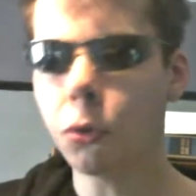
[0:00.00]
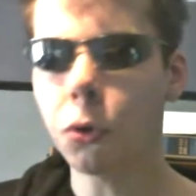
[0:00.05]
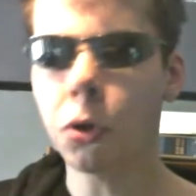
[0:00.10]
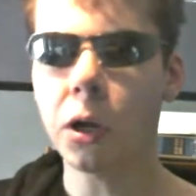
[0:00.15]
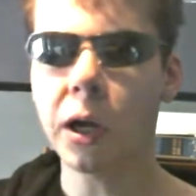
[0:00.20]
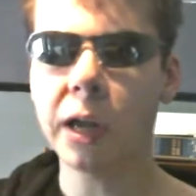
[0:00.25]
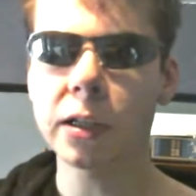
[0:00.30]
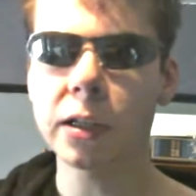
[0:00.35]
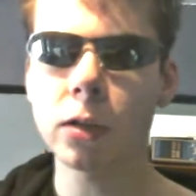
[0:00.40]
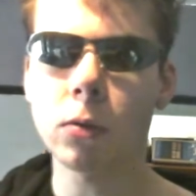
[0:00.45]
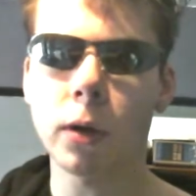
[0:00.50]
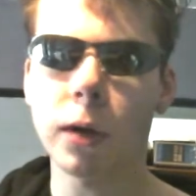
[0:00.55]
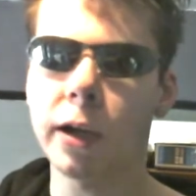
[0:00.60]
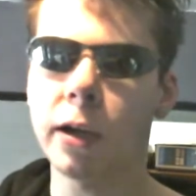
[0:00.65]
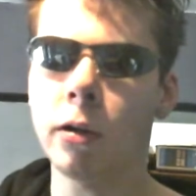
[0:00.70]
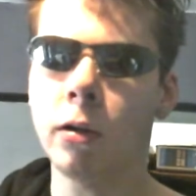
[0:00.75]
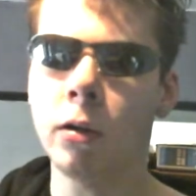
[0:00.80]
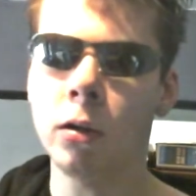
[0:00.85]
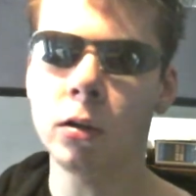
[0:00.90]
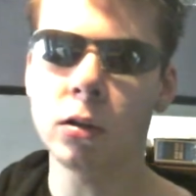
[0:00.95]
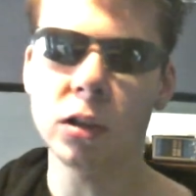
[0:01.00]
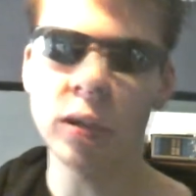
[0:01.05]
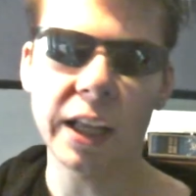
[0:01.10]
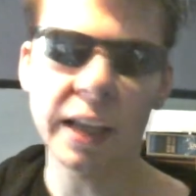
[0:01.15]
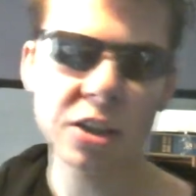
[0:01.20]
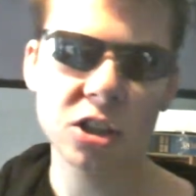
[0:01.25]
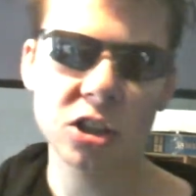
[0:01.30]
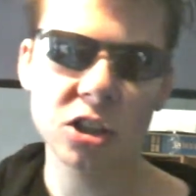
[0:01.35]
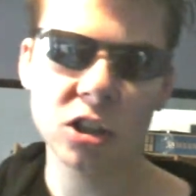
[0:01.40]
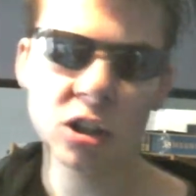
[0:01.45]
But anyway,
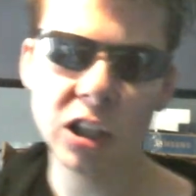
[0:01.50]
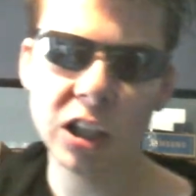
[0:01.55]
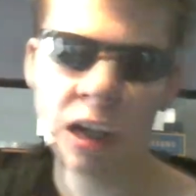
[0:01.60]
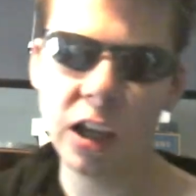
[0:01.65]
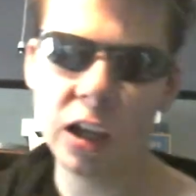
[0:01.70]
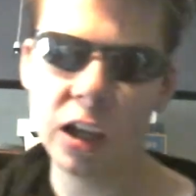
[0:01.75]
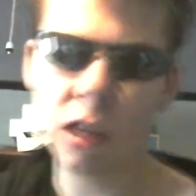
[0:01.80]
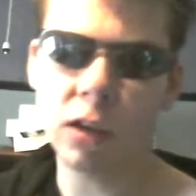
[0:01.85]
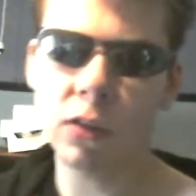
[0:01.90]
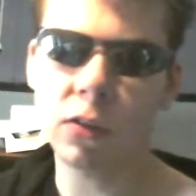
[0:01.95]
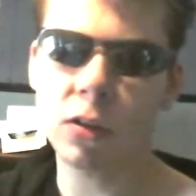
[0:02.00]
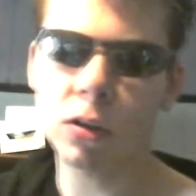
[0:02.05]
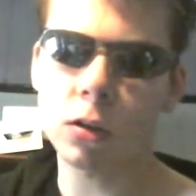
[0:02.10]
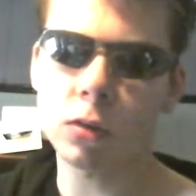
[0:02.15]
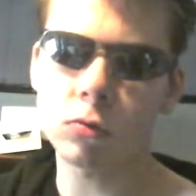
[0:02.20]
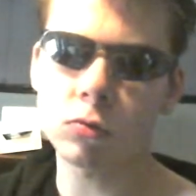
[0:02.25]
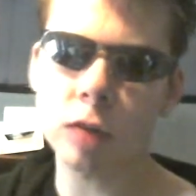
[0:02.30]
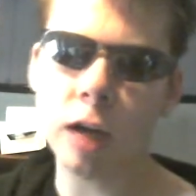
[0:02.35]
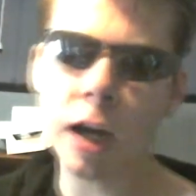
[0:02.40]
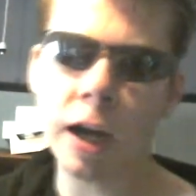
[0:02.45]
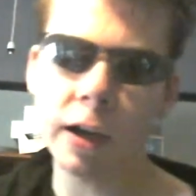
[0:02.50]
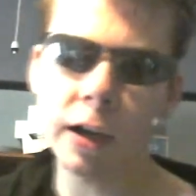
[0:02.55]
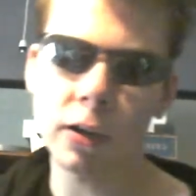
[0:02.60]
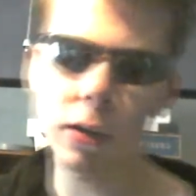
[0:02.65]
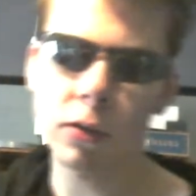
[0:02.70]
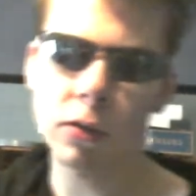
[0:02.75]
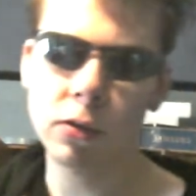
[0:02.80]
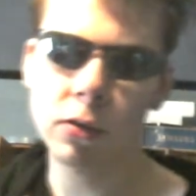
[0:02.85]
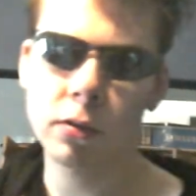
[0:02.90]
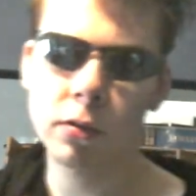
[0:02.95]
Legend League is gonna
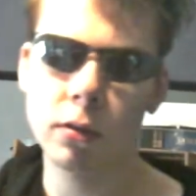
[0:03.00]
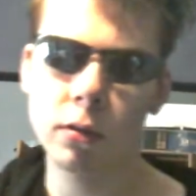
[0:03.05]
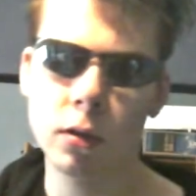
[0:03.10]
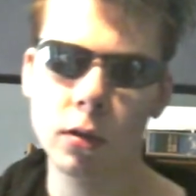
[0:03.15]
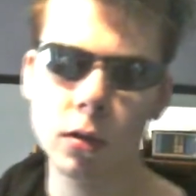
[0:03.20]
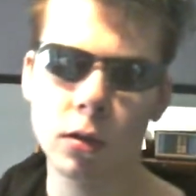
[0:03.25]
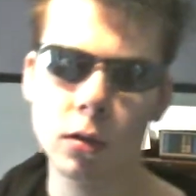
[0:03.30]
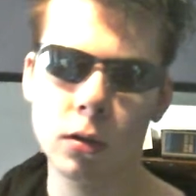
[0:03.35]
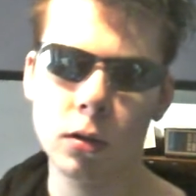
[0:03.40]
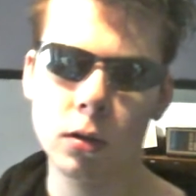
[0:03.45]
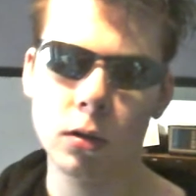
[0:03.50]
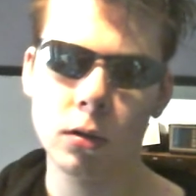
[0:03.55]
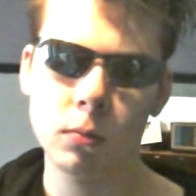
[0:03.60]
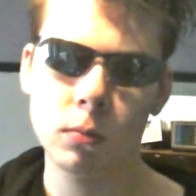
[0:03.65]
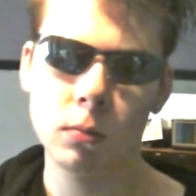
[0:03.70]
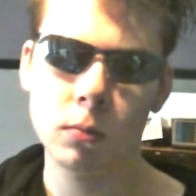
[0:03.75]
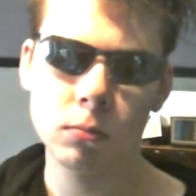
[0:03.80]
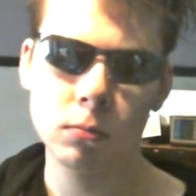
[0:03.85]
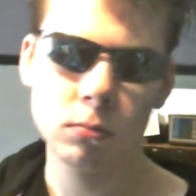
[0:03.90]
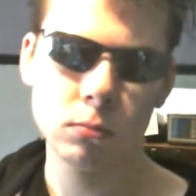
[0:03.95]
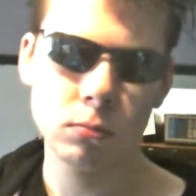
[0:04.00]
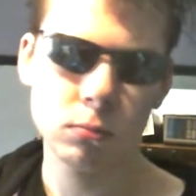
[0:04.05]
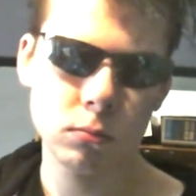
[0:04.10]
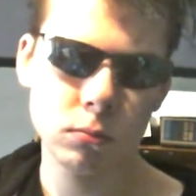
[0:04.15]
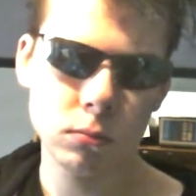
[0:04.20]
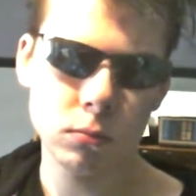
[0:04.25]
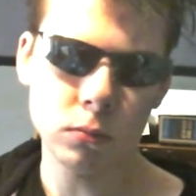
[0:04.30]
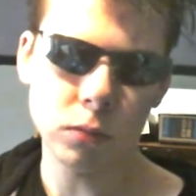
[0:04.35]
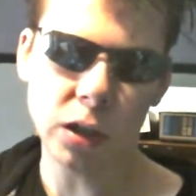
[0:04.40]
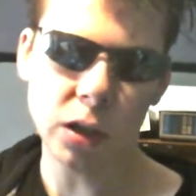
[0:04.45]
rise,
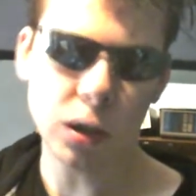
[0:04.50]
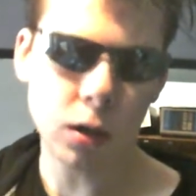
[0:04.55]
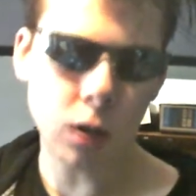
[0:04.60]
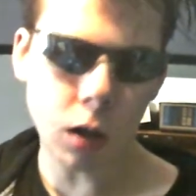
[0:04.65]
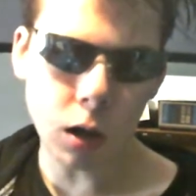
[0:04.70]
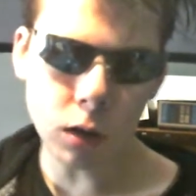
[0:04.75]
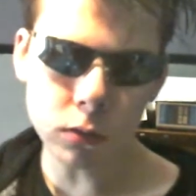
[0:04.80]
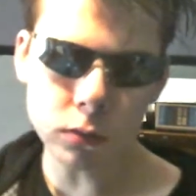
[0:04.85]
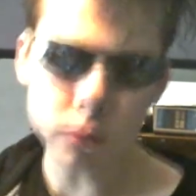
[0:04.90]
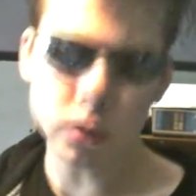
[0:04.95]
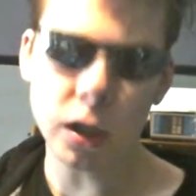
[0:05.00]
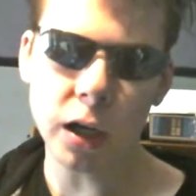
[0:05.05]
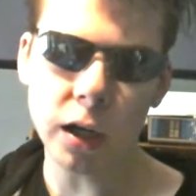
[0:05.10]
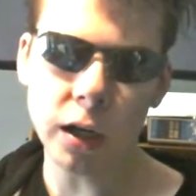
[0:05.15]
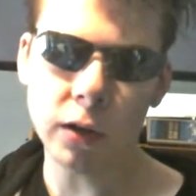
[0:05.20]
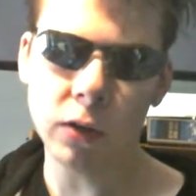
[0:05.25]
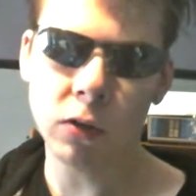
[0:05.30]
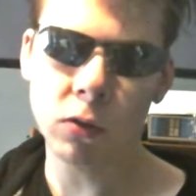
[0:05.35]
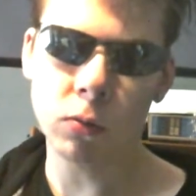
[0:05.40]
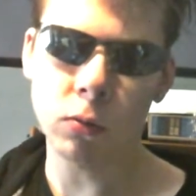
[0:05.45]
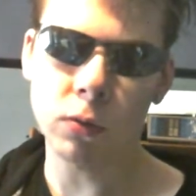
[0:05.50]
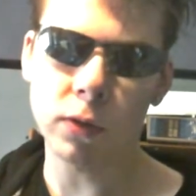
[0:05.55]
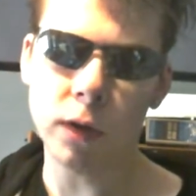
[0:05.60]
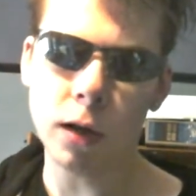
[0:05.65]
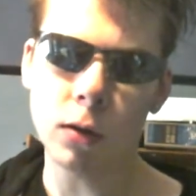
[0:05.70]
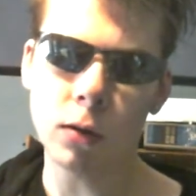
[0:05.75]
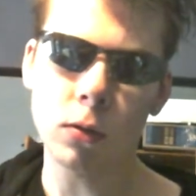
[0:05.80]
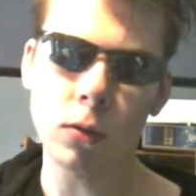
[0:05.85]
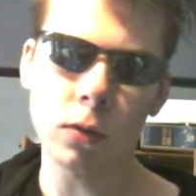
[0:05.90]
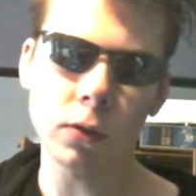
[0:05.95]
but it can't rise
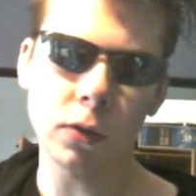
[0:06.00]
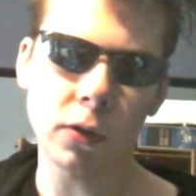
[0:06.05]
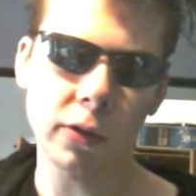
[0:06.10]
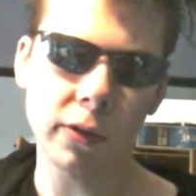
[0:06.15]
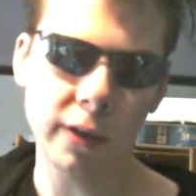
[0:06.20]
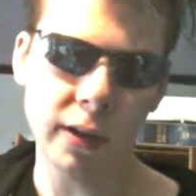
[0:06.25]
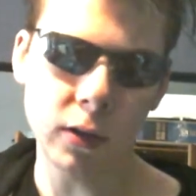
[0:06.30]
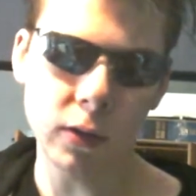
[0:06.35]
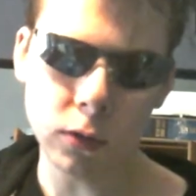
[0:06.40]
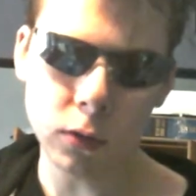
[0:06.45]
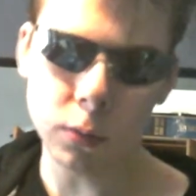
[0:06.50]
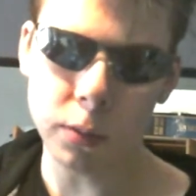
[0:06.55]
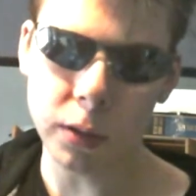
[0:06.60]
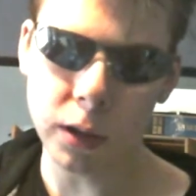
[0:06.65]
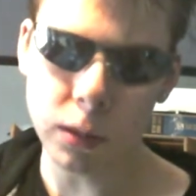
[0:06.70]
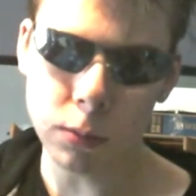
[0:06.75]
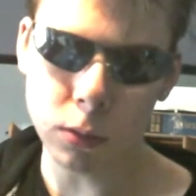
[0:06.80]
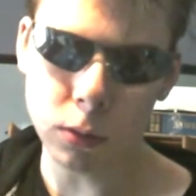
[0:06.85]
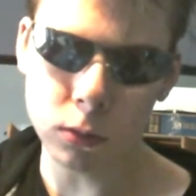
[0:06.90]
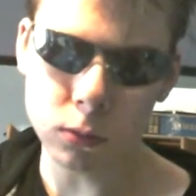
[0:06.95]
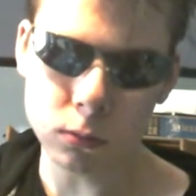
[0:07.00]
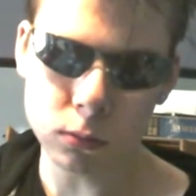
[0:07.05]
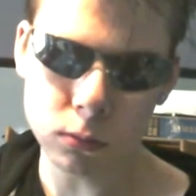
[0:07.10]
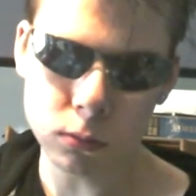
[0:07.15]
without other skillful people.